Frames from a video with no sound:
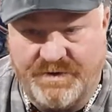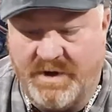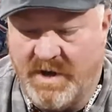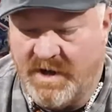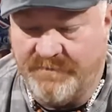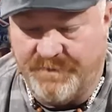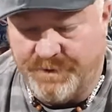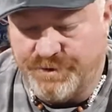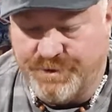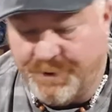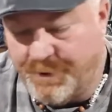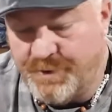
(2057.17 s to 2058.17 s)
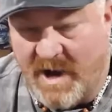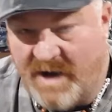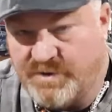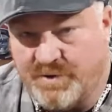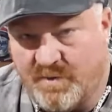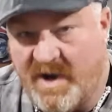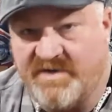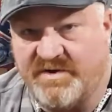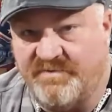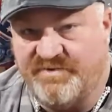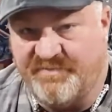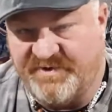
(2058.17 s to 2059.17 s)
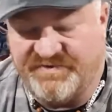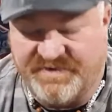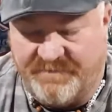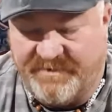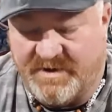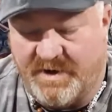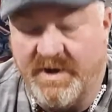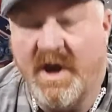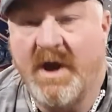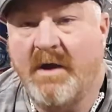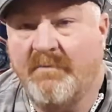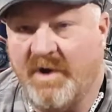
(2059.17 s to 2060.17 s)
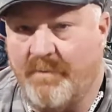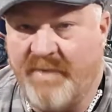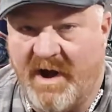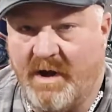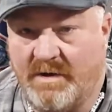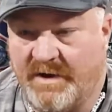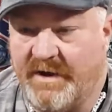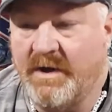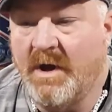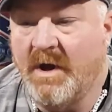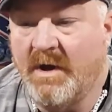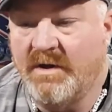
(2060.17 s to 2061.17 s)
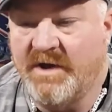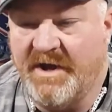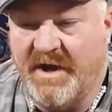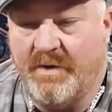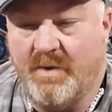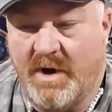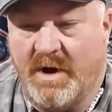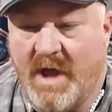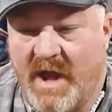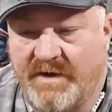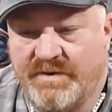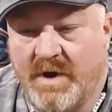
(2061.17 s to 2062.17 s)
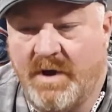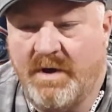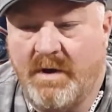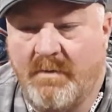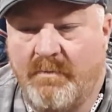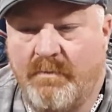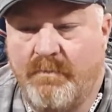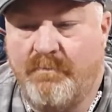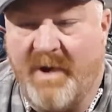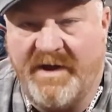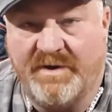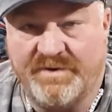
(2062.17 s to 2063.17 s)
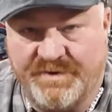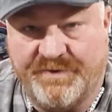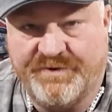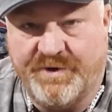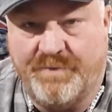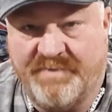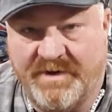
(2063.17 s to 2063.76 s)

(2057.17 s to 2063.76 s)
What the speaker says: You do not direct them specifically. But apparently, they didn't realize bikers are stupid.